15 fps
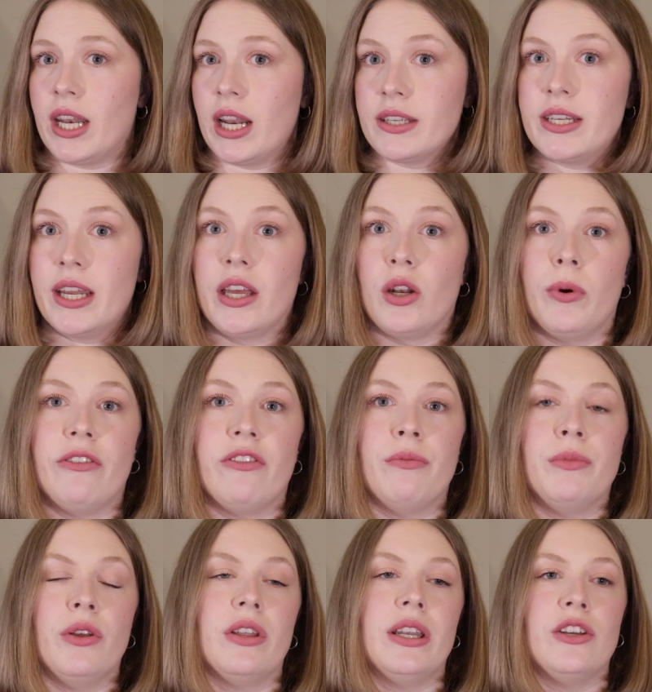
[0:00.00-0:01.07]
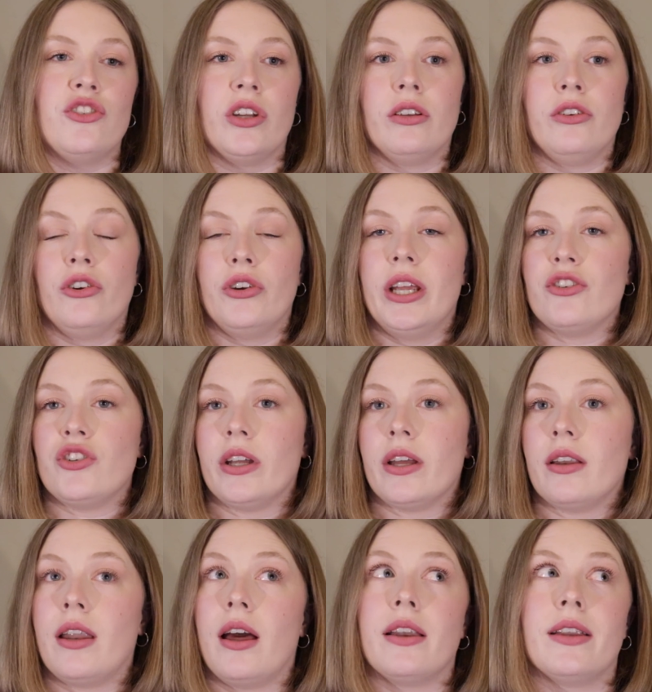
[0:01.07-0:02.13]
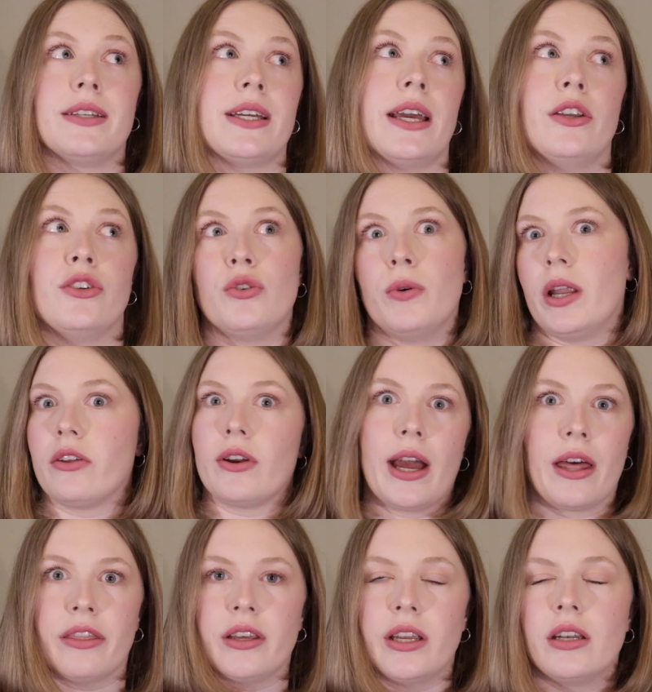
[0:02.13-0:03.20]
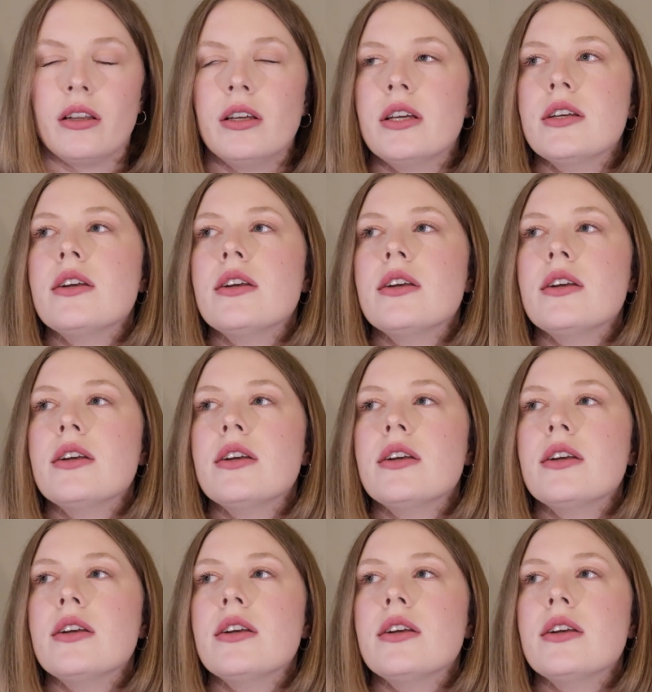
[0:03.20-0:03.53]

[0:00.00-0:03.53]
cannot take it away from you. Your nation cannot assign it to another athlete.